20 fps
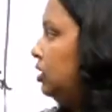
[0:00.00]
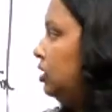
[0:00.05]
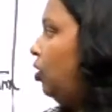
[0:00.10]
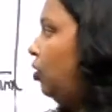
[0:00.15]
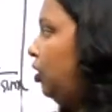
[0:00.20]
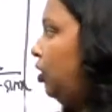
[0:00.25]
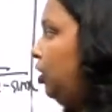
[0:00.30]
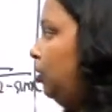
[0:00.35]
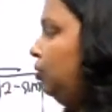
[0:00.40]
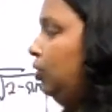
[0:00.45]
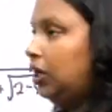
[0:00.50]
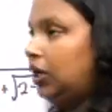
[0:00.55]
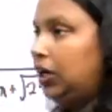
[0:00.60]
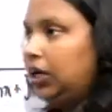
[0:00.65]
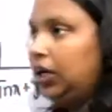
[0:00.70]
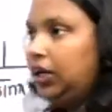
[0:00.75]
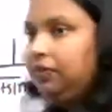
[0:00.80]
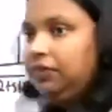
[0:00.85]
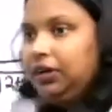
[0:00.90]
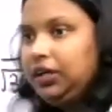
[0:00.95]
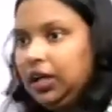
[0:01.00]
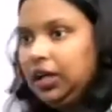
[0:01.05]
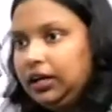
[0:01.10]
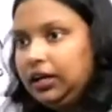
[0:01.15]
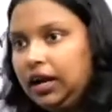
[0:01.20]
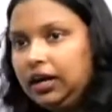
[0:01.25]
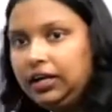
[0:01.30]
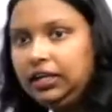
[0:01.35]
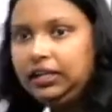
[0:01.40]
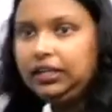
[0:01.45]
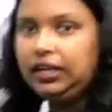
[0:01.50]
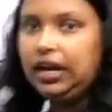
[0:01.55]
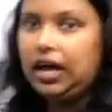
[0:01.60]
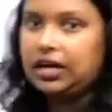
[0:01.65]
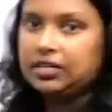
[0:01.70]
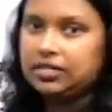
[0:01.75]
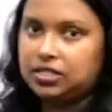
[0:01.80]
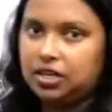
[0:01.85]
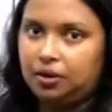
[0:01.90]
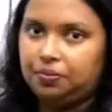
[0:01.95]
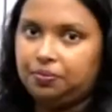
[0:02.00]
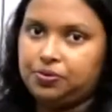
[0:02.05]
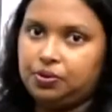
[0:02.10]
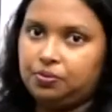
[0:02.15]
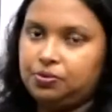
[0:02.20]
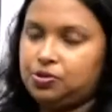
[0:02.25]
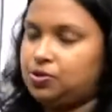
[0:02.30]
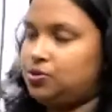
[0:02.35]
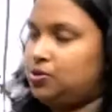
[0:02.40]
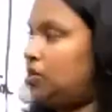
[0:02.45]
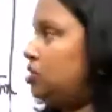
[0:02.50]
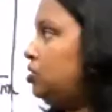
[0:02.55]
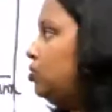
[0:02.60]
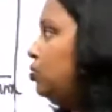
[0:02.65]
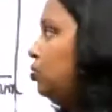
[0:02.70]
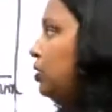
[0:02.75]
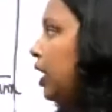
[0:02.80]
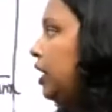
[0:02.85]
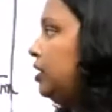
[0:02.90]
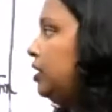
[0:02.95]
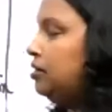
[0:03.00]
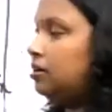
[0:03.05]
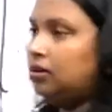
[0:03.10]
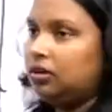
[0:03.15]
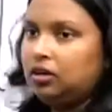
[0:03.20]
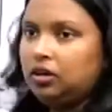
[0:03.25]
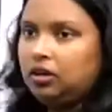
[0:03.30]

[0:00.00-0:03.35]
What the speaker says: No need to continue it until the last step. Some students do that.